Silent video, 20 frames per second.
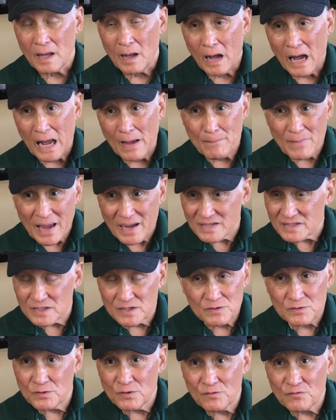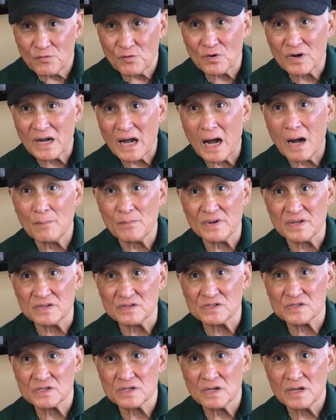I'm asking you for
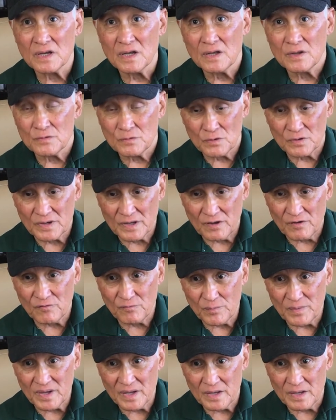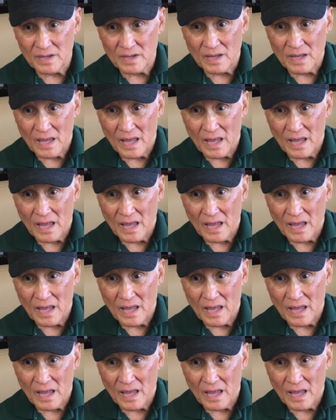comments to give me,